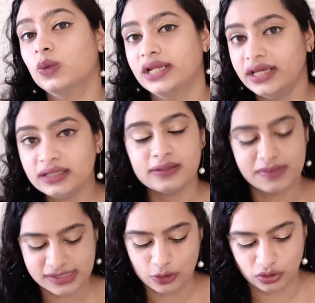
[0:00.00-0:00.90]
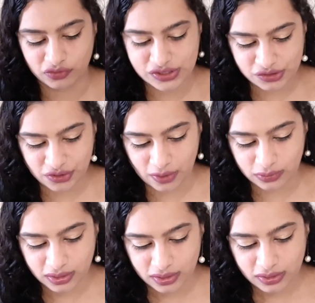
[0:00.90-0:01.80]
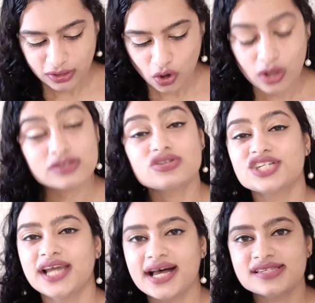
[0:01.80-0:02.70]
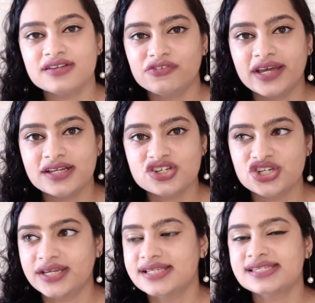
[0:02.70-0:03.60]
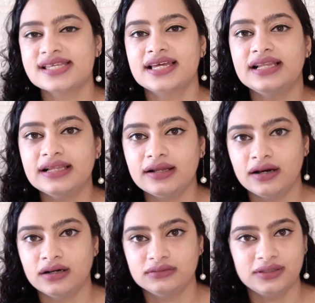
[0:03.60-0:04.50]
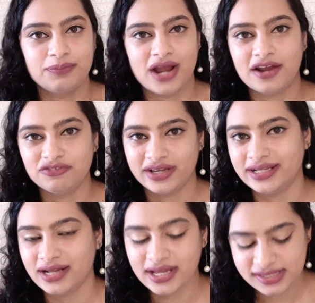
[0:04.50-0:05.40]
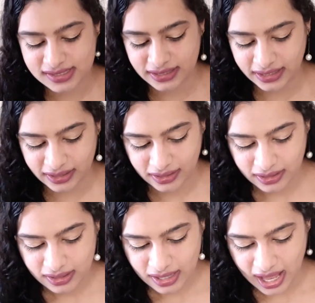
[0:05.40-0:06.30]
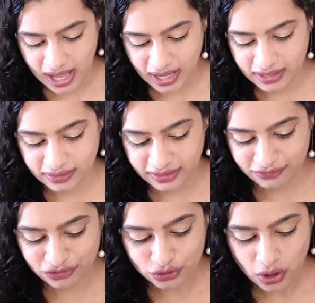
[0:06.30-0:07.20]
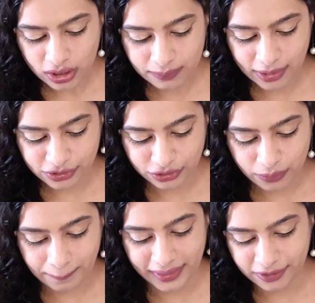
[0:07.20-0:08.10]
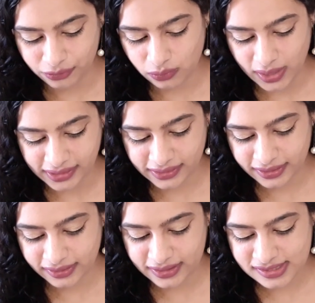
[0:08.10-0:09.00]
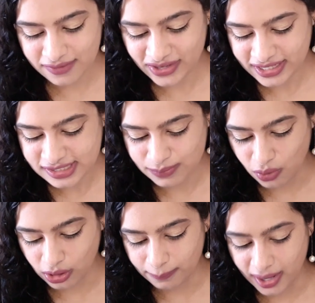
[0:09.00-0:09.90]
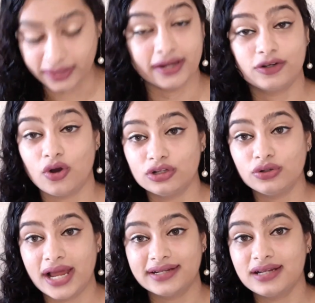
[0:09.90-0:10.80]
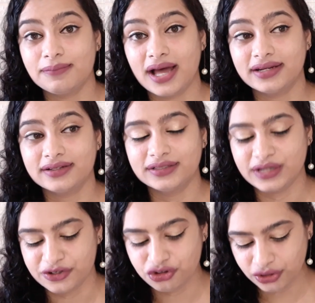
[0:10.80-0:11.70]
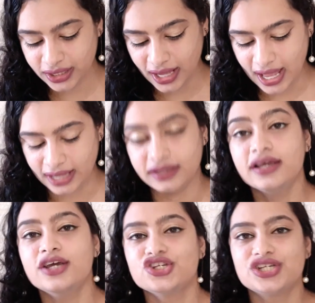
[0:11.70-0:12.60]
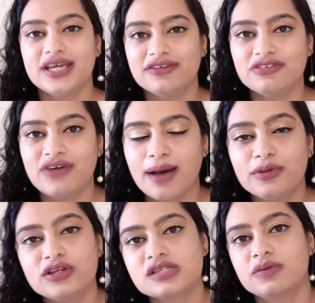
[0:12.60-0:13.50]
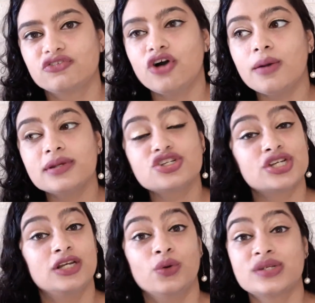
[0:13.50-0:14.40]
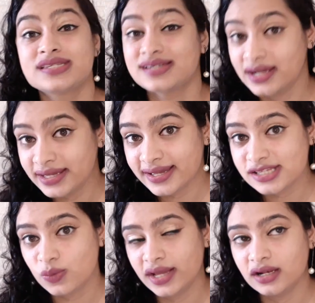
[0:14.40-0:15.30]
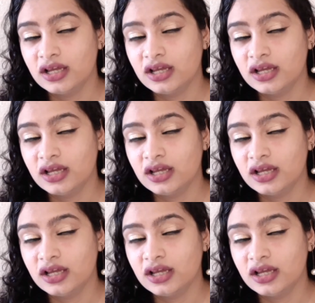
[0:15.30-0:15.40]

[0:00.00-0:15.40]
winning the Miss Universe crown. Also, she has the face, she can sell the brand very nicely. And if you talk about Peru, I think it's a very small market, although Latin American country, and she gave a fabulous performance, she looked stunning as well,